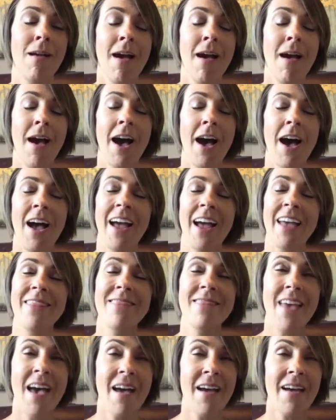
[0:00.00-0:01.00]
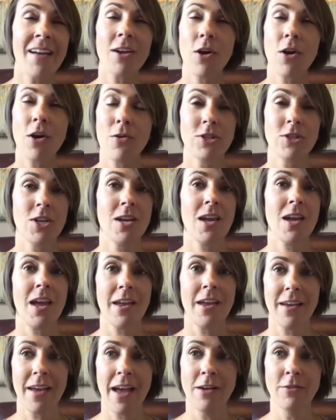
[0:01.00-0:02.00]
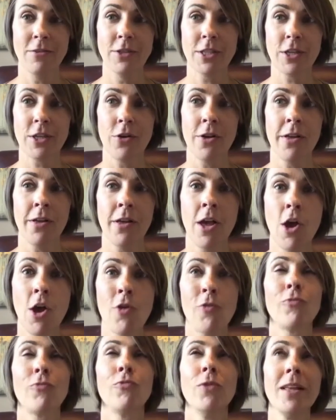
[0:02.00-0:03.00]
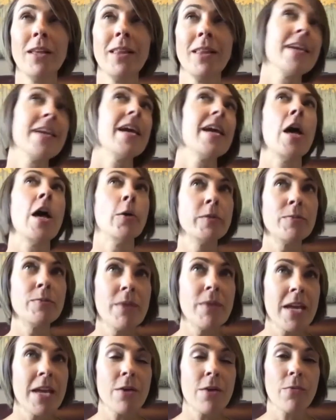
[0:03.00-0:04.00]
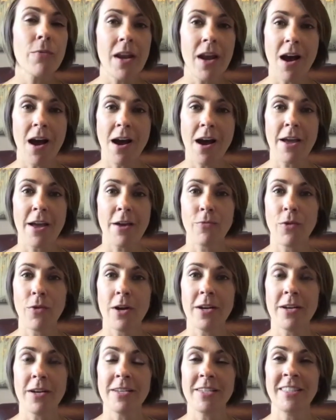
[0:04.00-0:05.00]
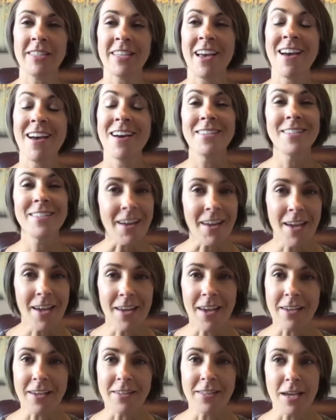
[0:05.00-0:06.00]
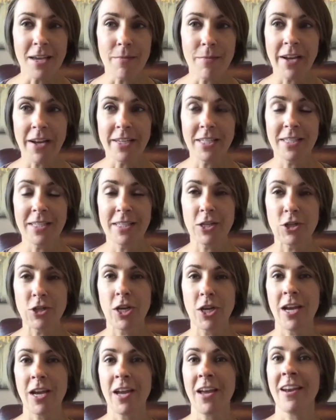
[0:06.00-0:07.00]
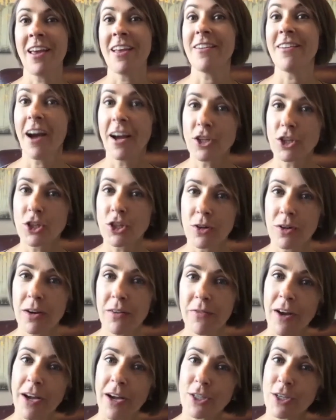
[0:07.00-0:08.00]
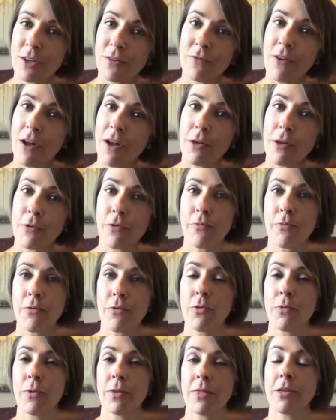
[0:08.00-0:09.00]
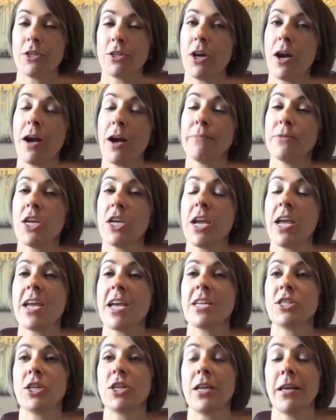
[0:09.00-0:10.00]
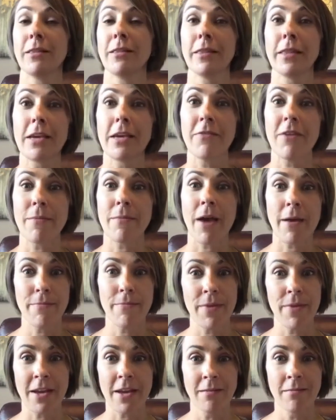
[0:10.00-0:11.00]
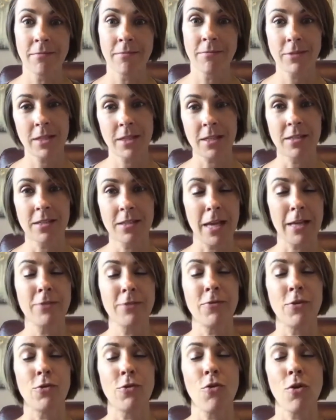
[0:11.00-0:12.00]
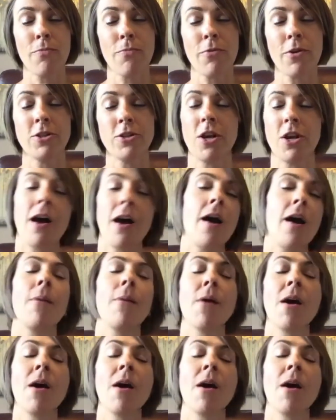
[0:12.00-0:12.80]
And that coaching and counsel really helped me when I was second guessing my decision, not sure if I should follow through with the job change and leaving my big successful corporate job.